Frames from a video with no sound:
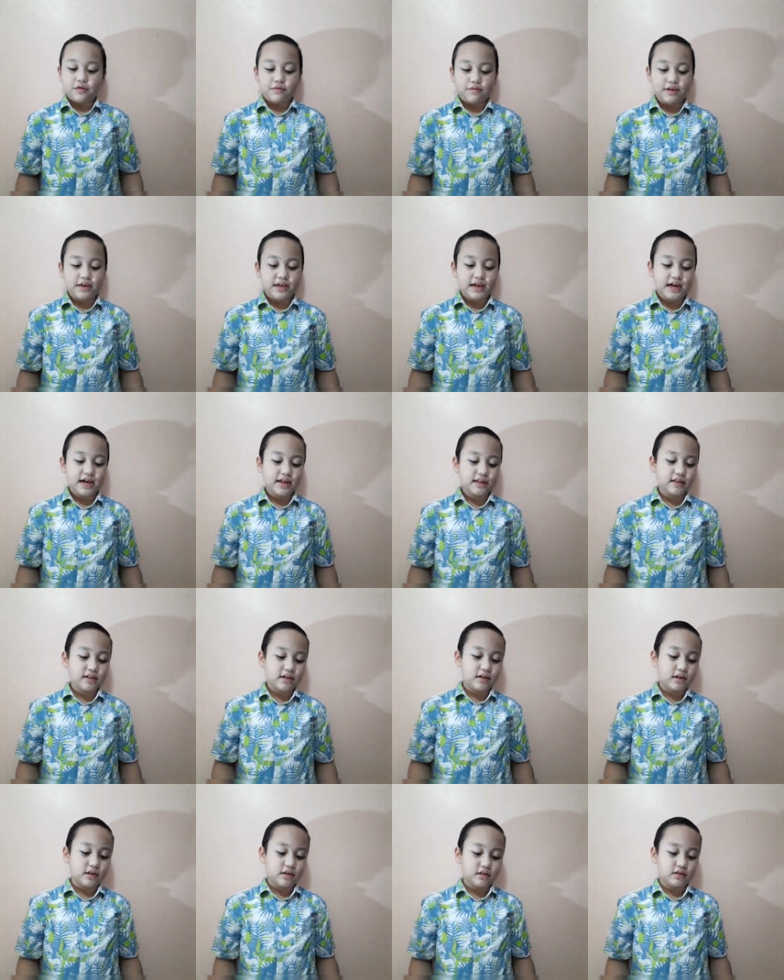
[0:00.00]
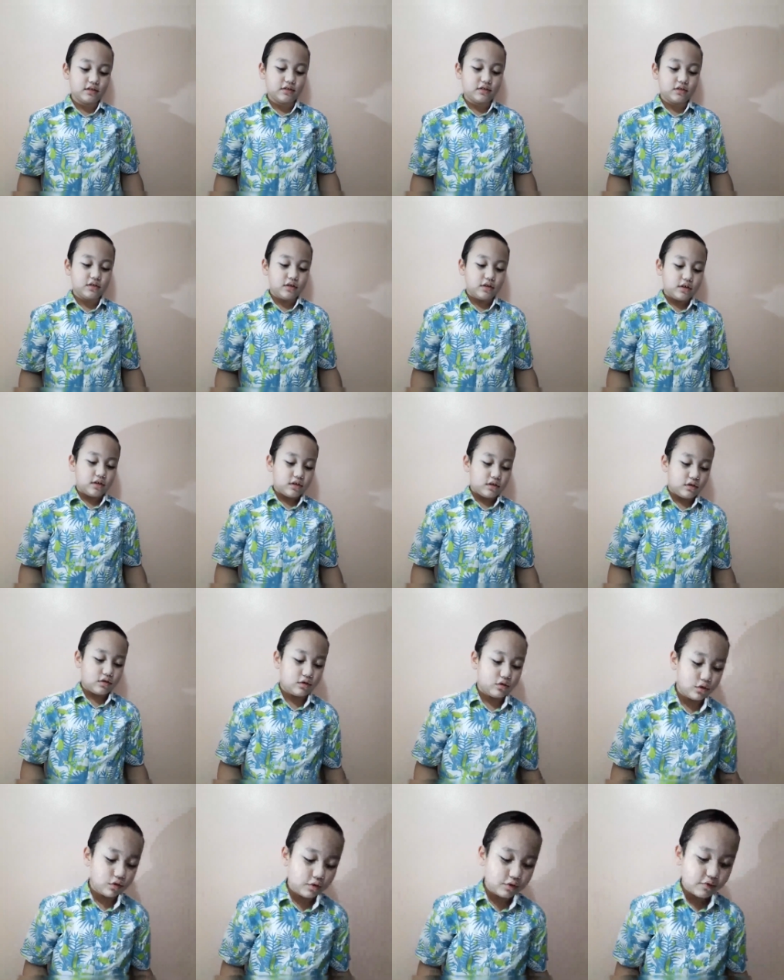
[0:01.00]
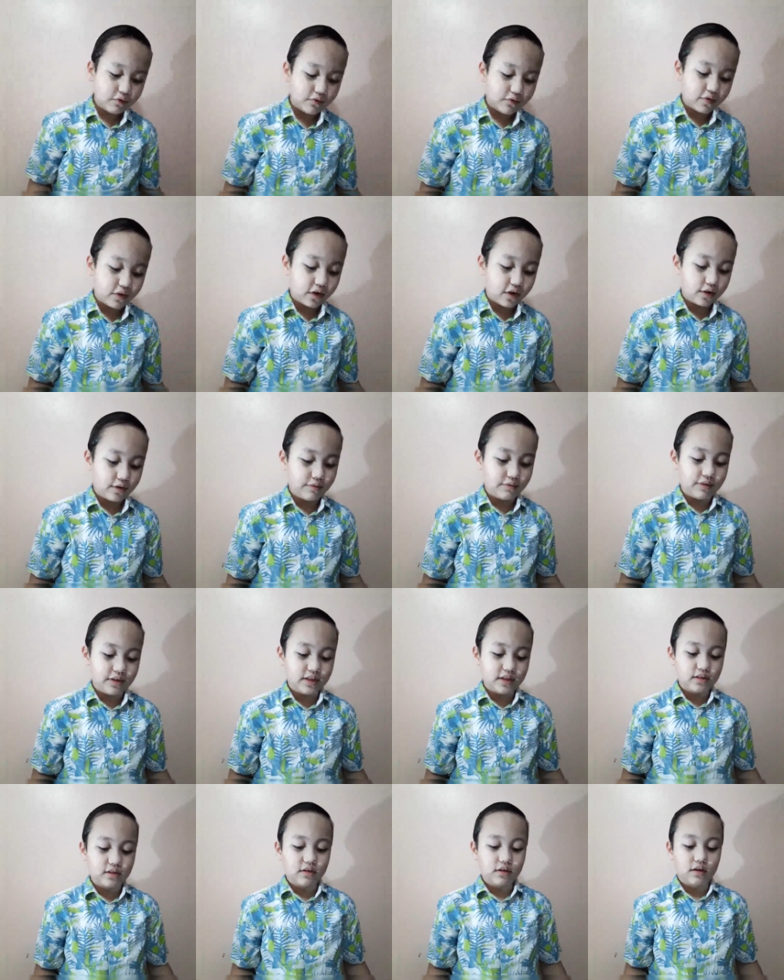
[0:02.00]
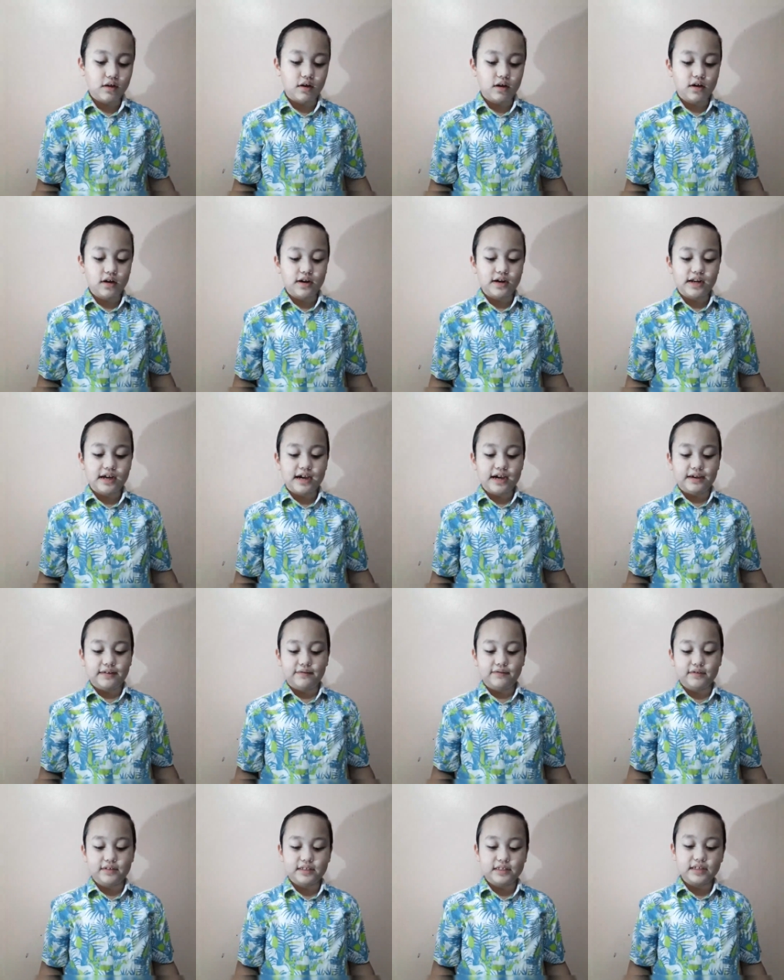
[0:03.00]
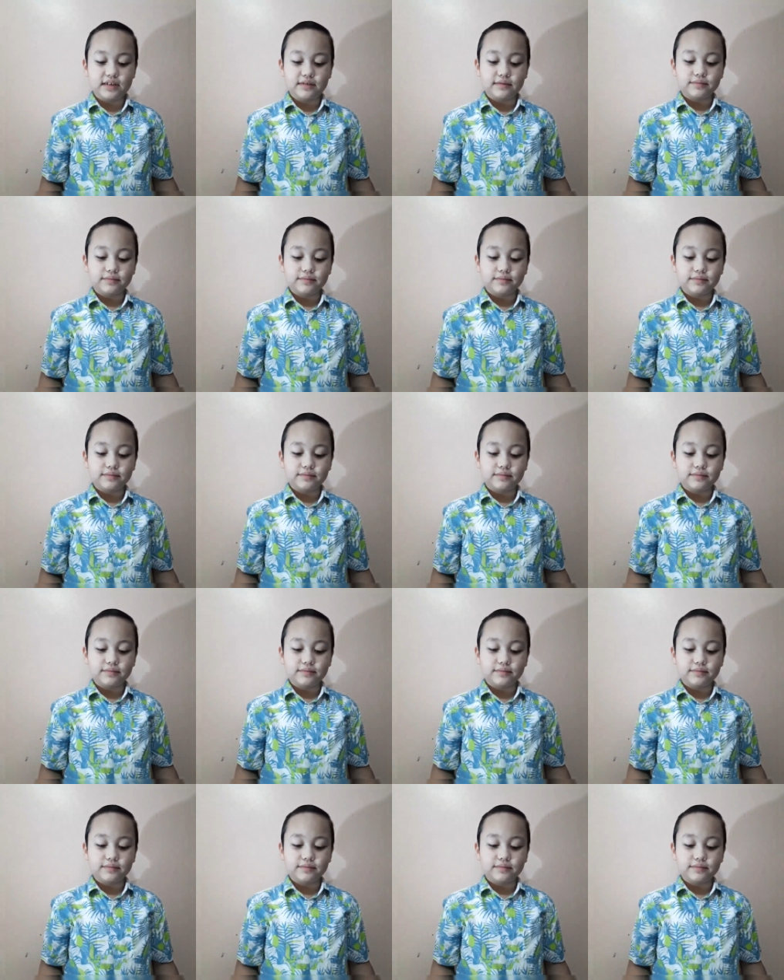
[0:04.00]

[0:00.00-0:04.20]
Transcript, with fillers: We had gone too far with our lives,